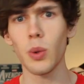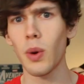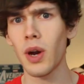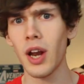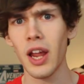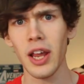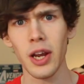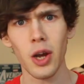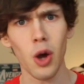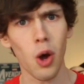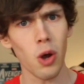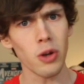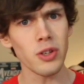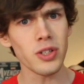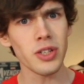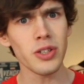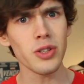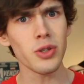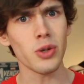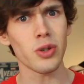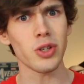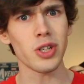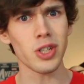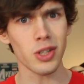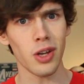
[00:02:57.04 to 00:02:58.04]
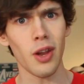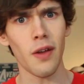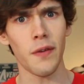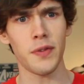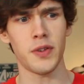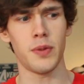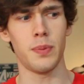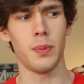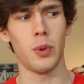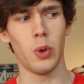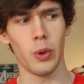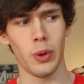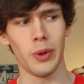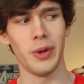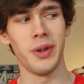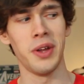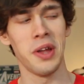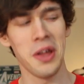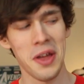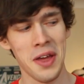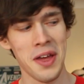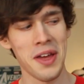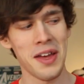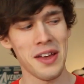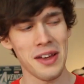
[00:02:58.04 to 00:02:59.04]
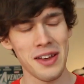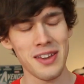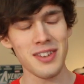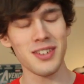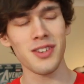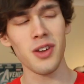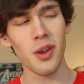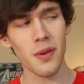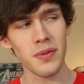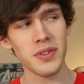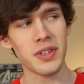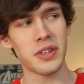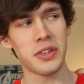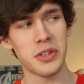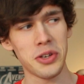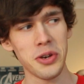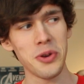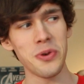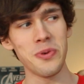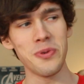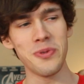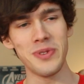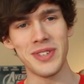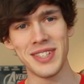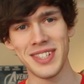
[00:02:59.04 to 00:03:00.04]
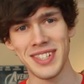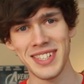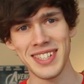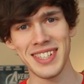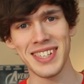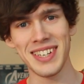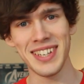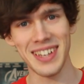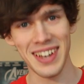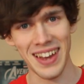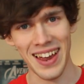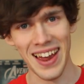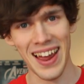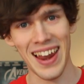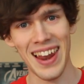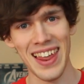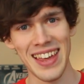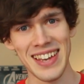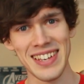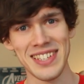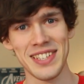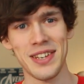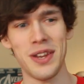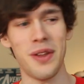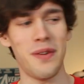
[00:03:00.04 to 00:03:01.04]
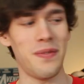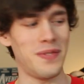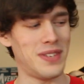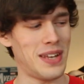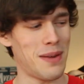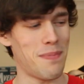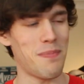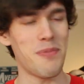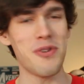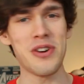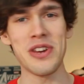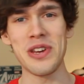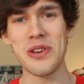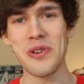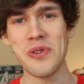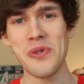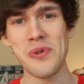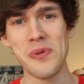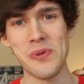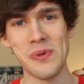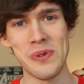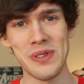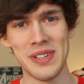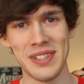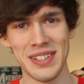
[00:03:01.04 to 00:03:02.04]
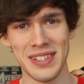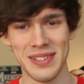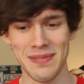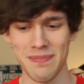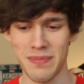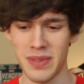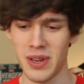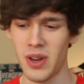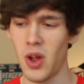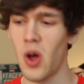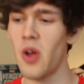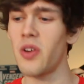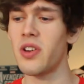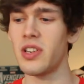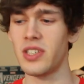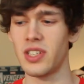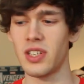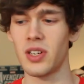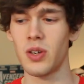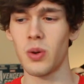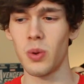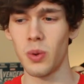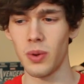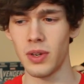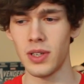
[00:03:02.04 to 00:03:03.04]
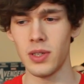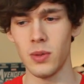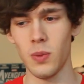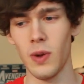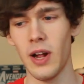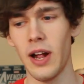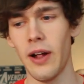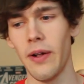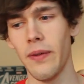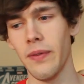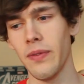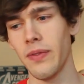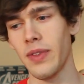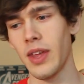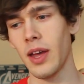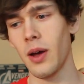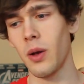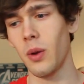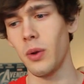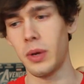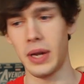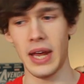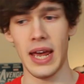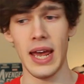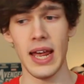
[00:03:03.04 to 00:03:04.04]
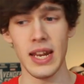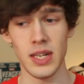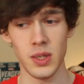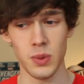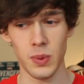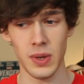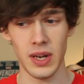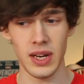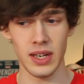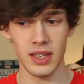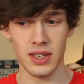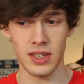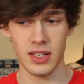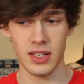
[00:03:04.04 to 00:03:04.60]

Do I like otters or sloths more? Sloths are dudes. I like sloths, they're pretty cool. But otters are cool as well. They hold hands when they